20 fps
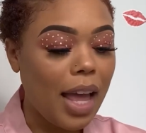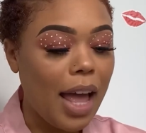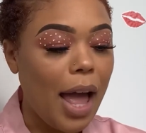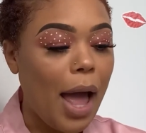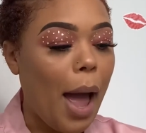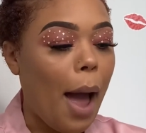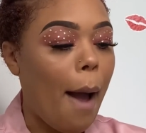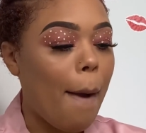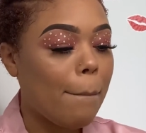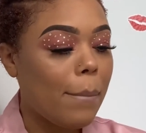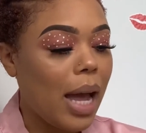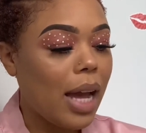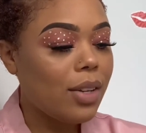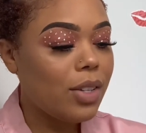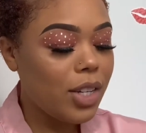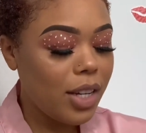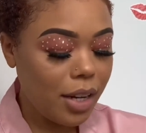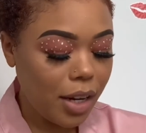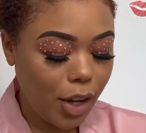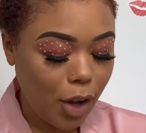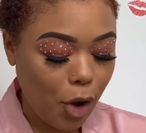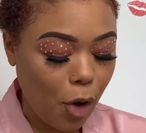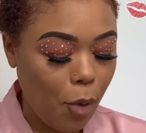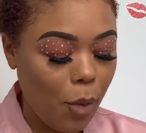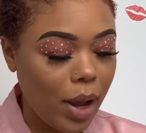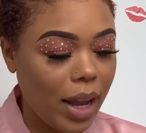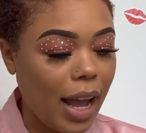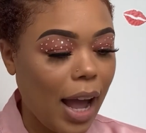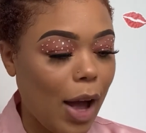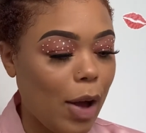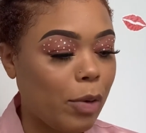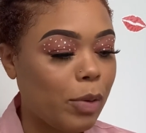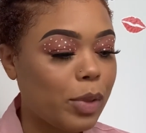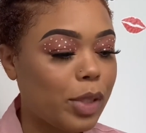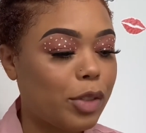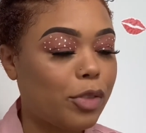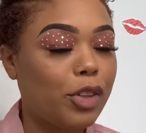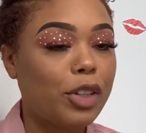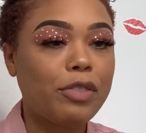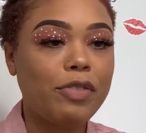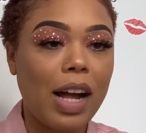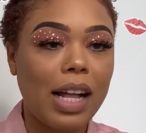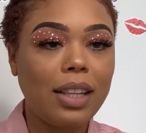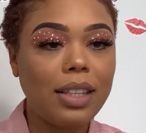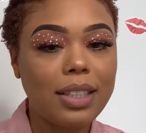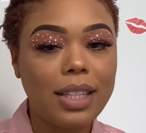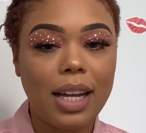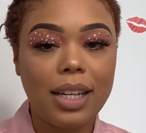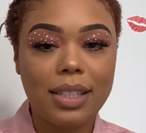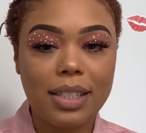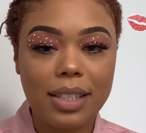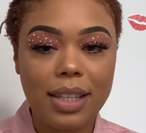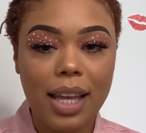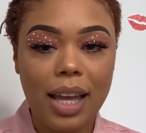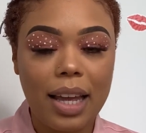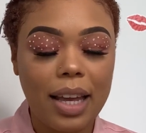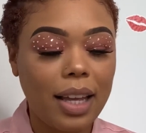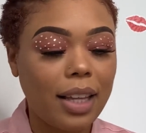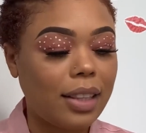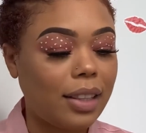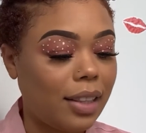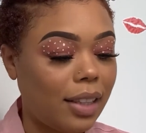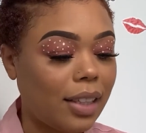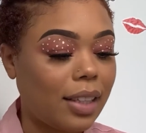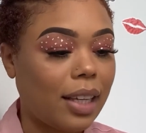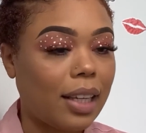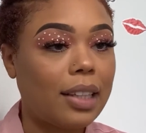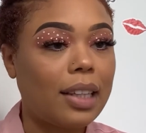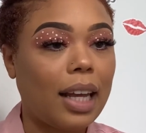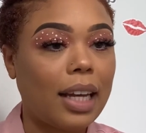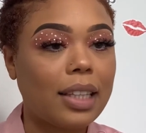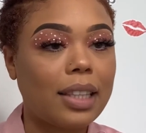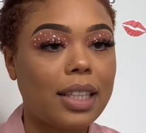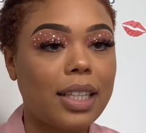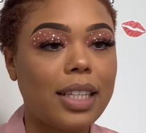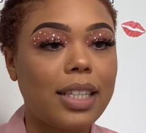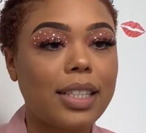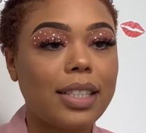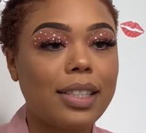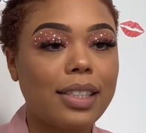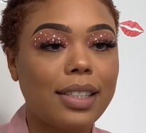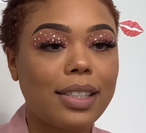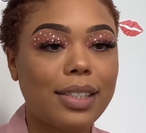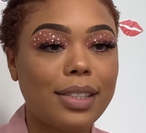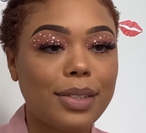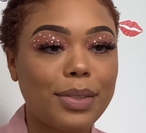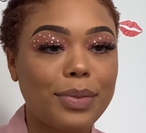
Imagine going out for Valentine's Day looking like this.